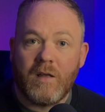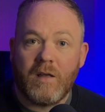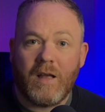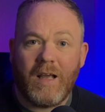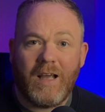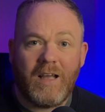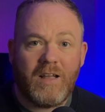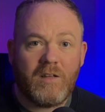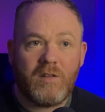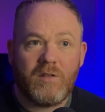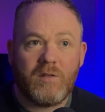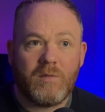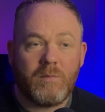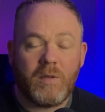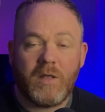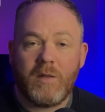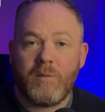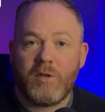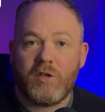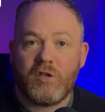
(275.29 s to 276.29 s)
and
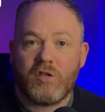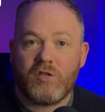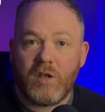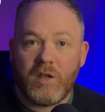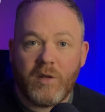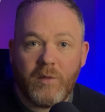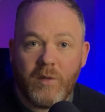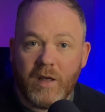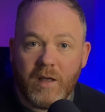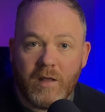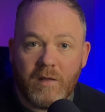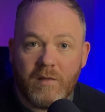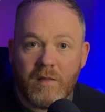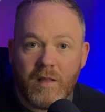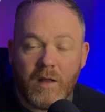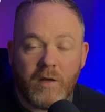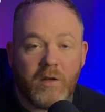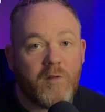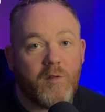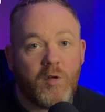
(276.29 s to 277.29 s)
pretty much straight away,
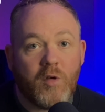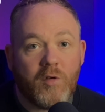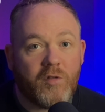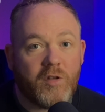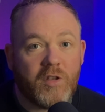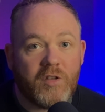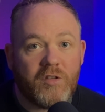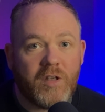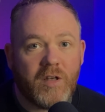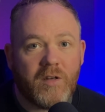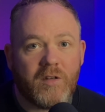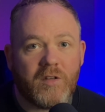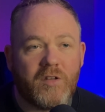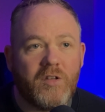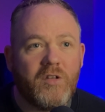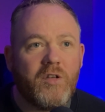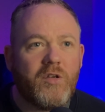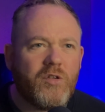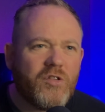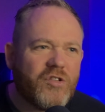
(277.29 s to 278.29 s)
they'll give you a free share. It's
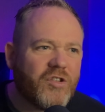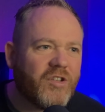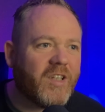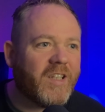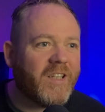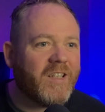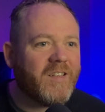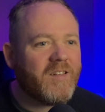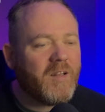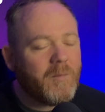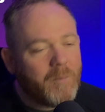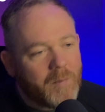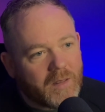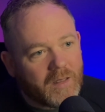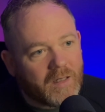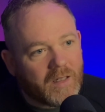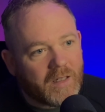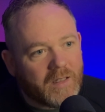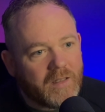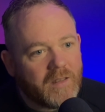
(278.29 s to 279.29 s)
usually,
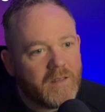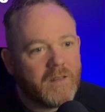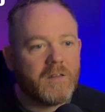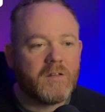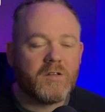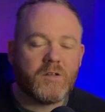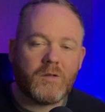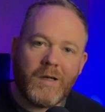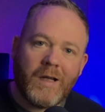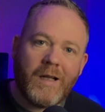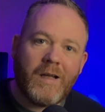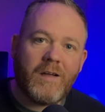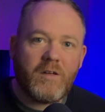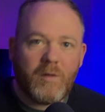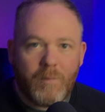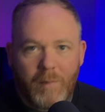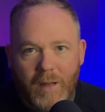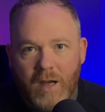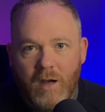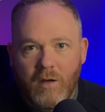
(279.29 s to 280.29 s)
typically, around
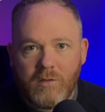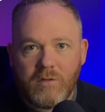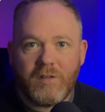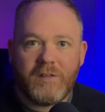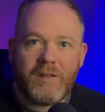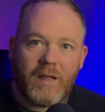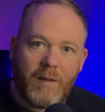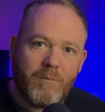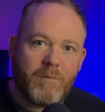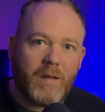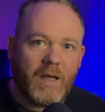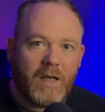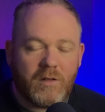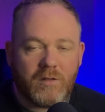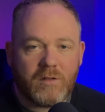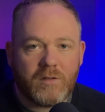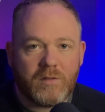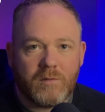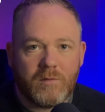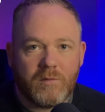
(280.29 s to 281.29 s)
about
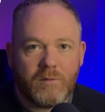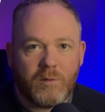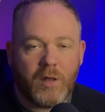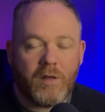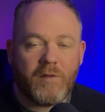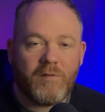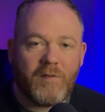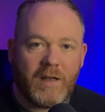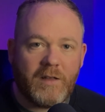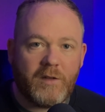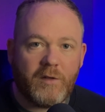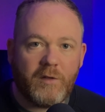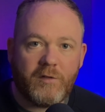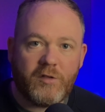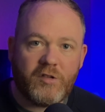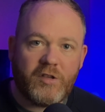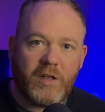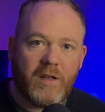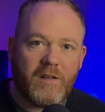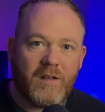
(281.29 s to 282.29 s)
£10 worth value of
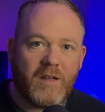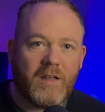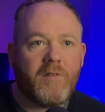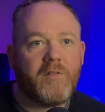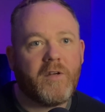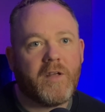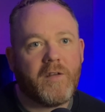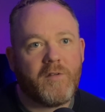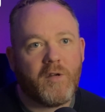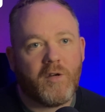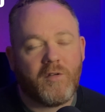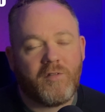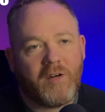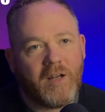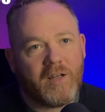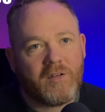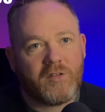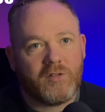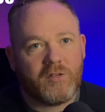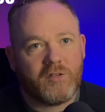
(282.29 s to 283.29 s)
share. They'll either give you a
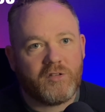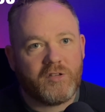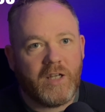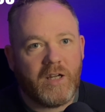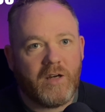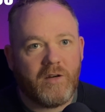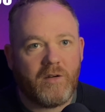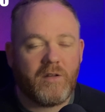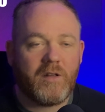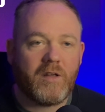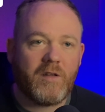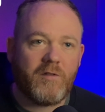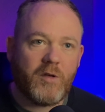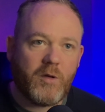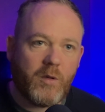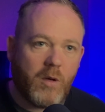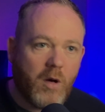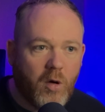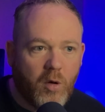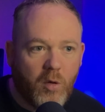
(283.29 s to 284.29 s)
fractional share or they'll give
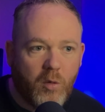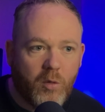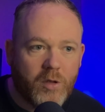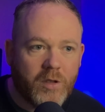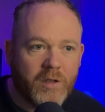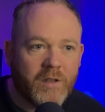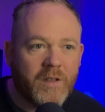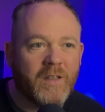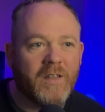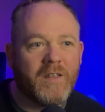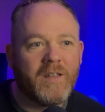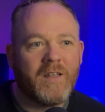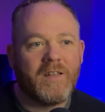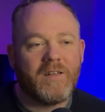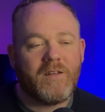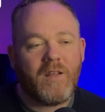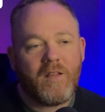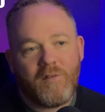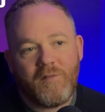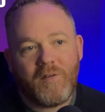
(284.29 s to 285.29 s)
you a whole one
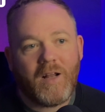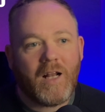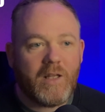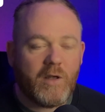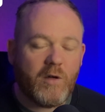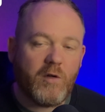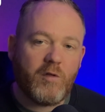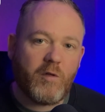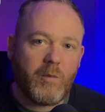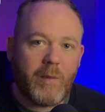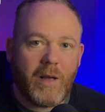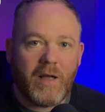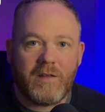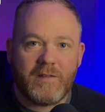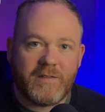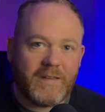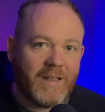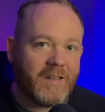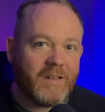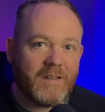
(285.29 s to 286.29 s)
to the value of about a
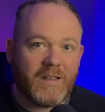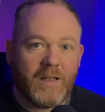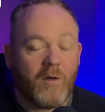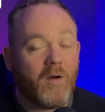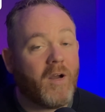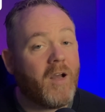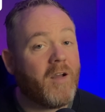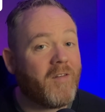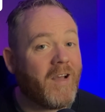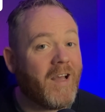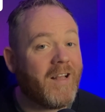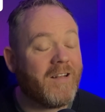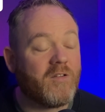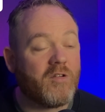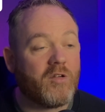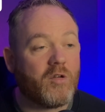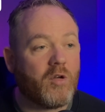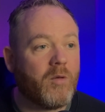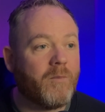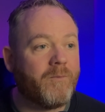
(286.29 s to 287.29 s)
tenner. Now, I've had
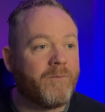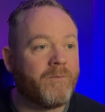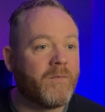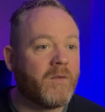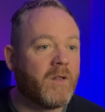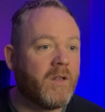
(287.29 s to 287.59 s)
some